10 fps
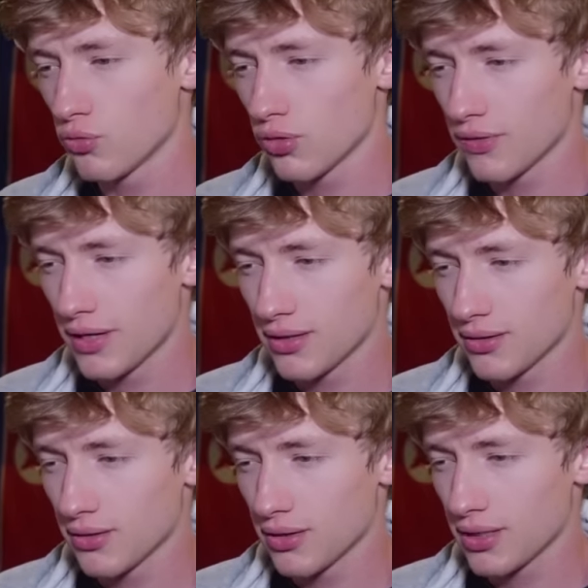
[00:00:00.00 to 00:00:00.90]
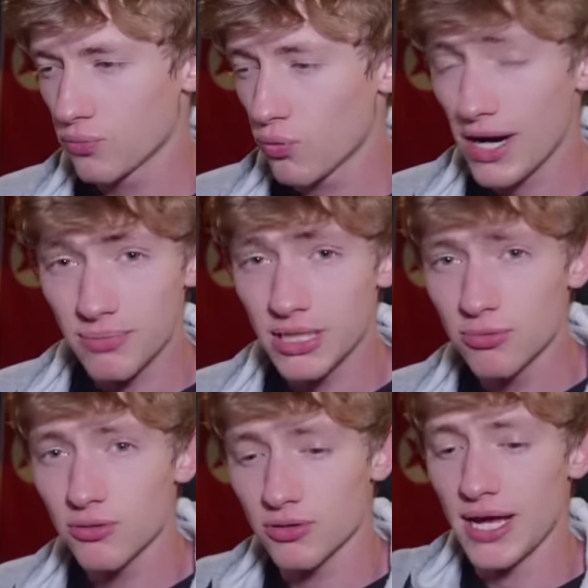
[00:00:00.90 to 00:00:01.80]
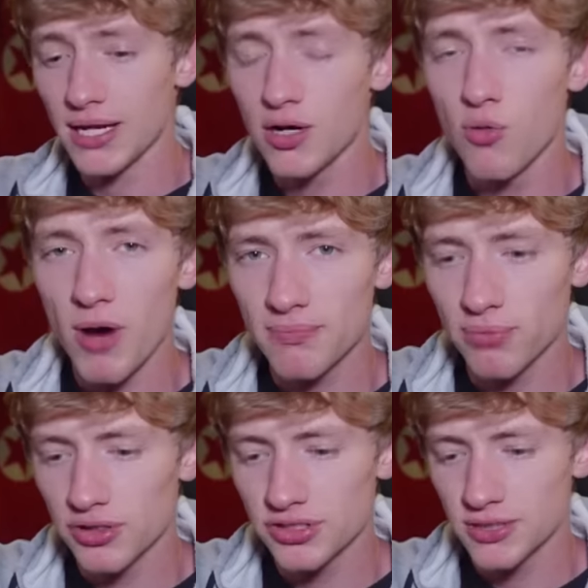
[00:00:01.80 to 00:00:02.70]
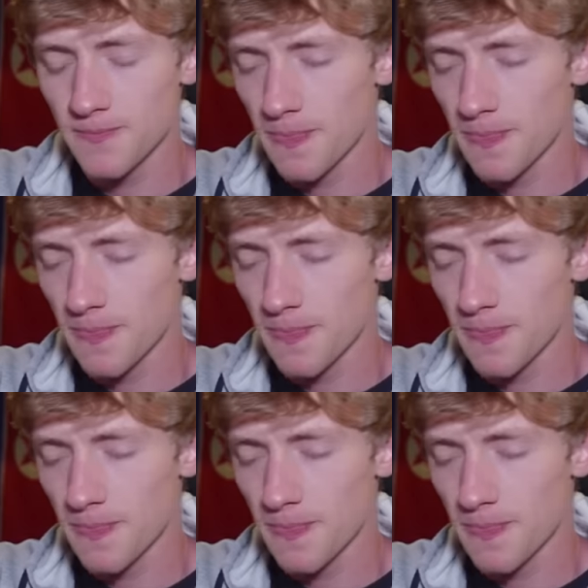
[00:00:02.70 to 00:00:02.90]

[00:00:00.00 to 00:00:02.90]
that in white people or dating a white person